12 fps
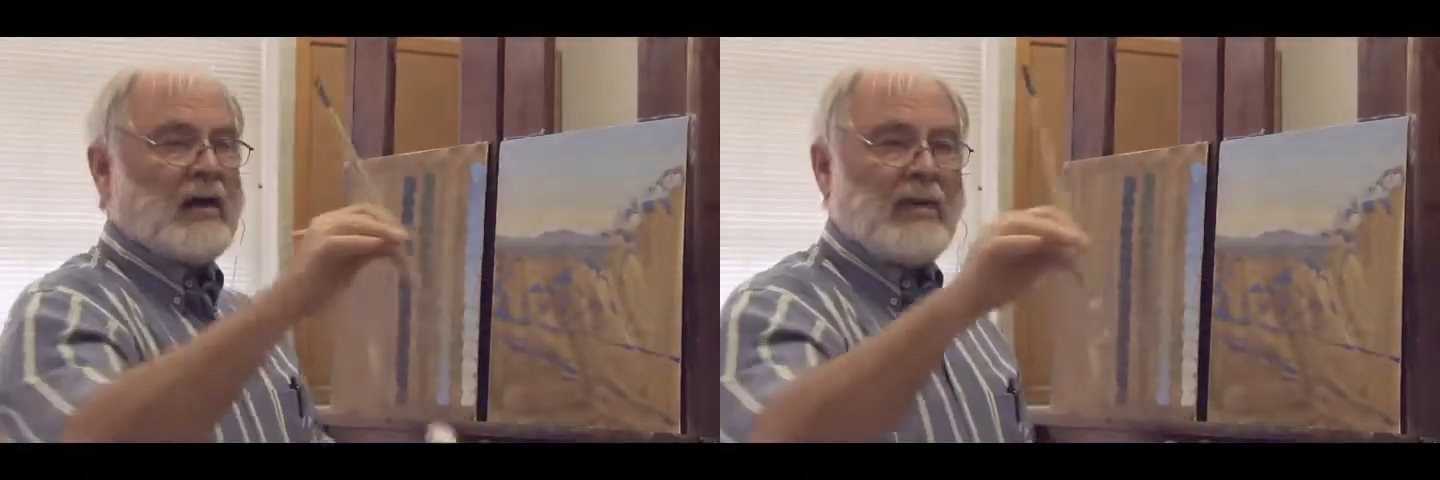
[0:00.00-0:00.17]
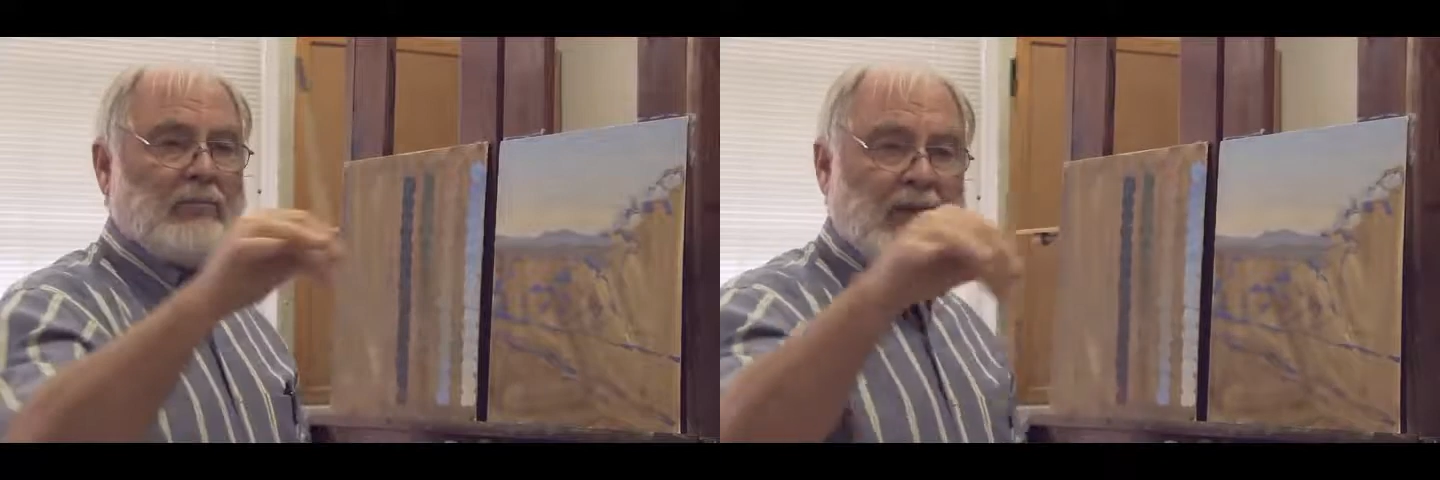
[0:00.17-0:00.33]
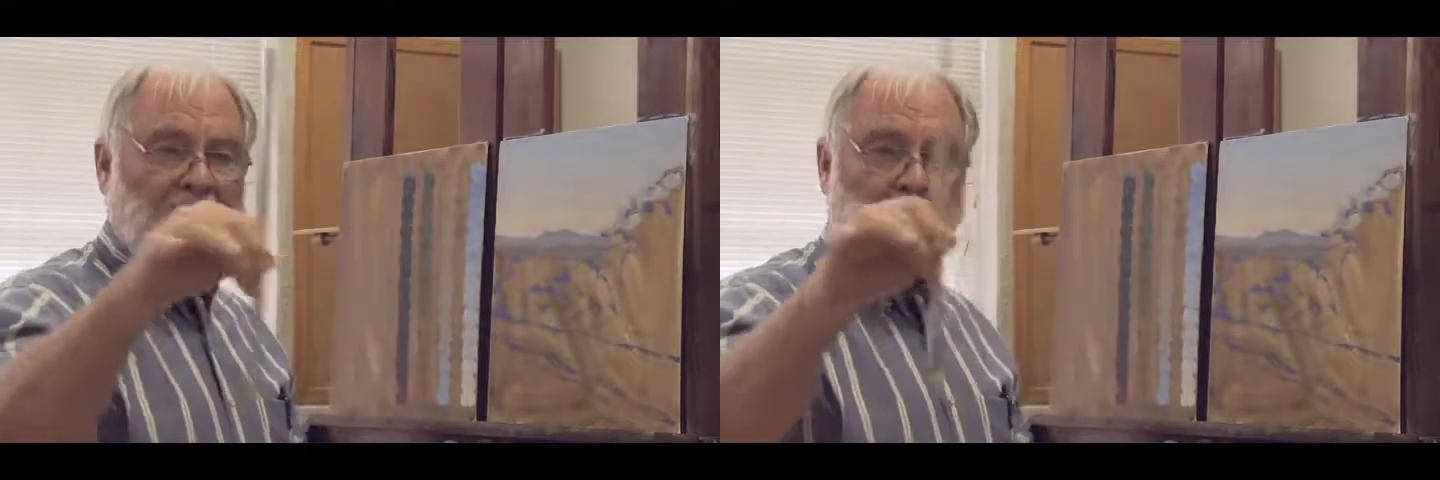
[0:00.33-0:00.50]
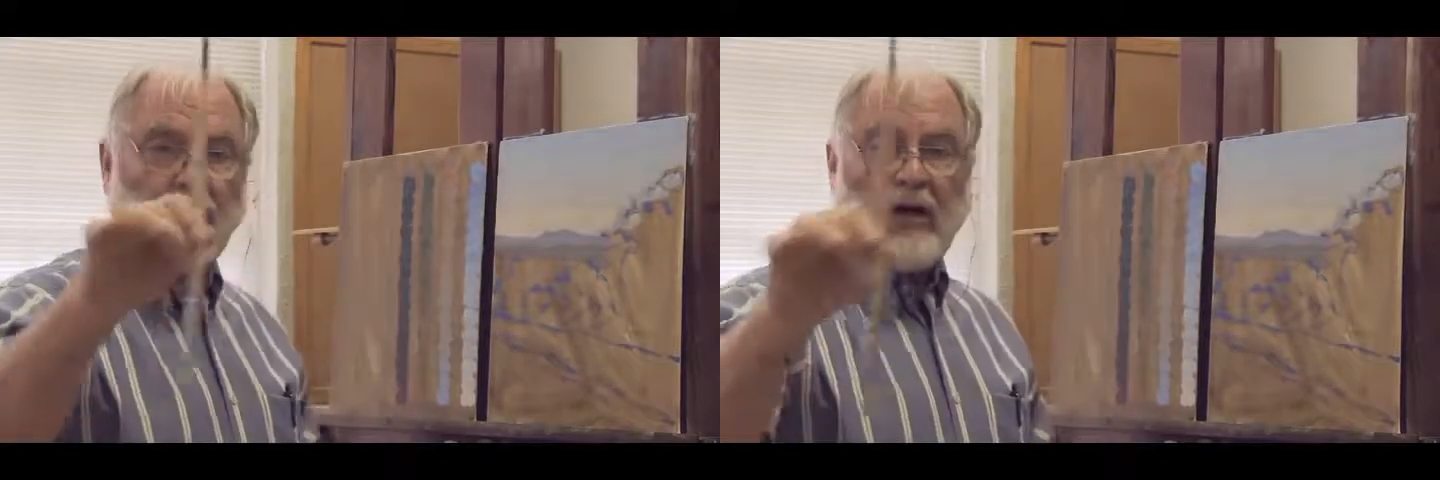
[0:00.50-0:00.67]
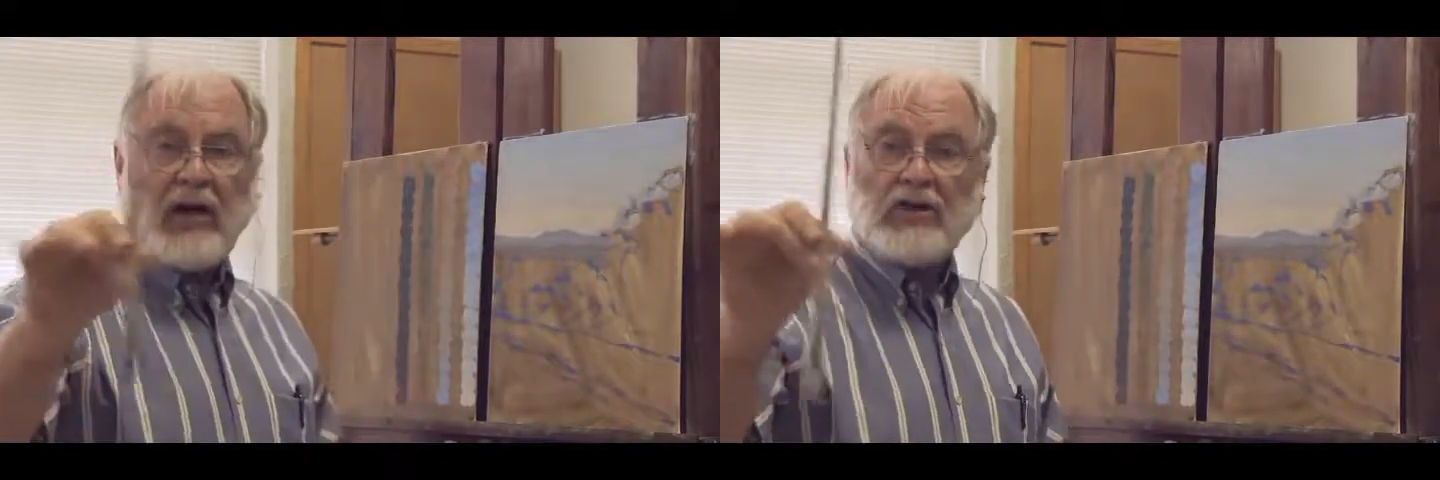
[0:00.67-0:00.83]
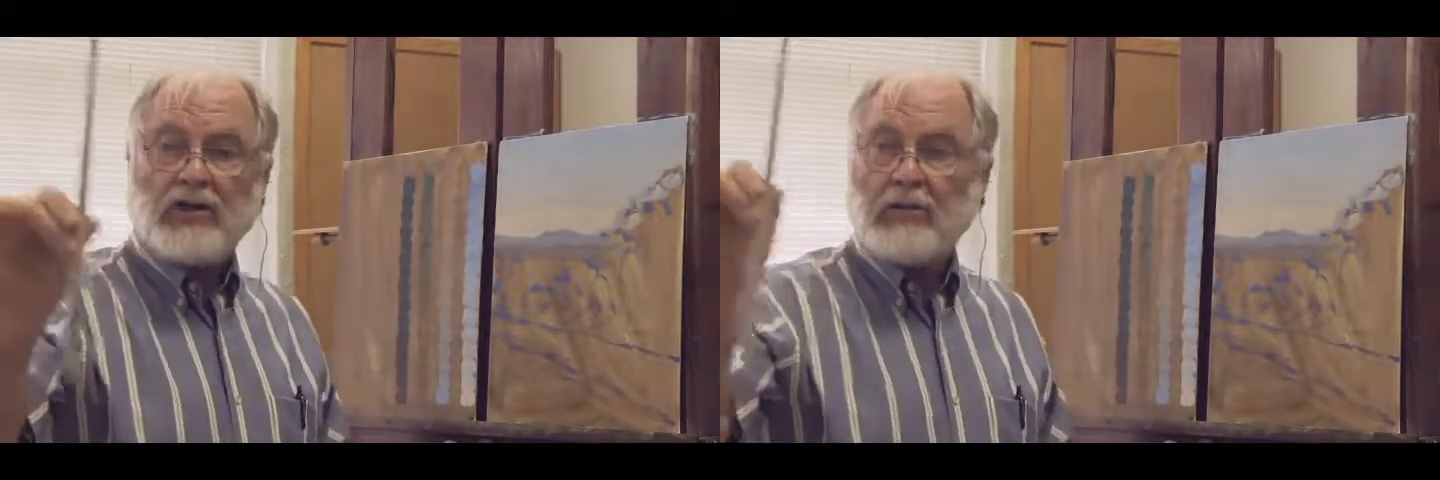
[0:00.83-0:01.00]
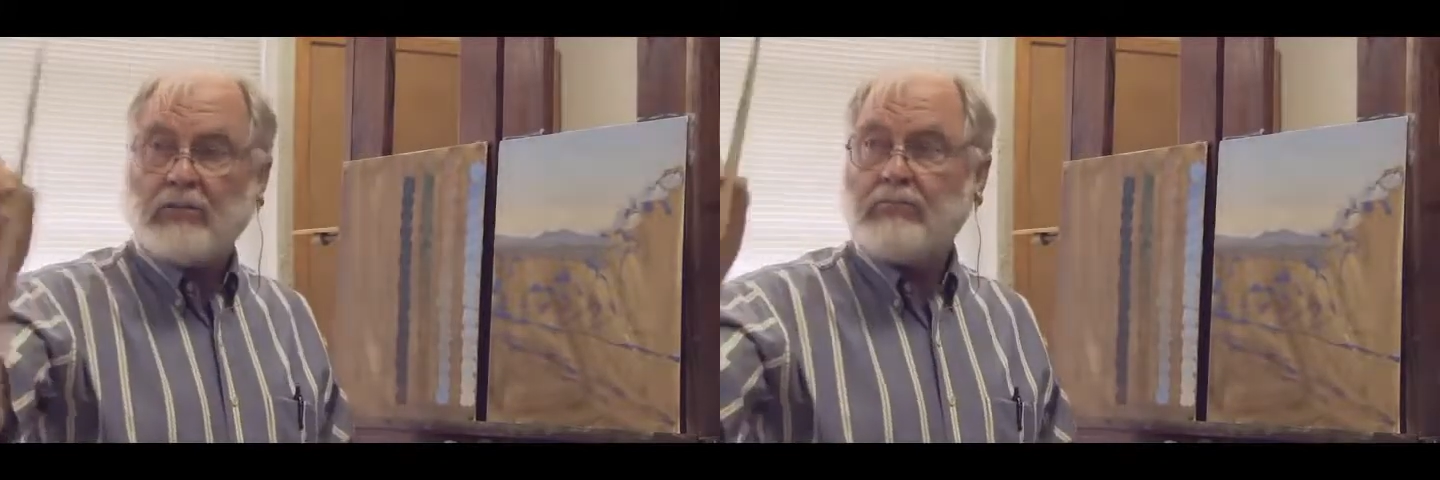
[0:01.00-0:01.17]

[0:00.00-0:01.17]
my big brush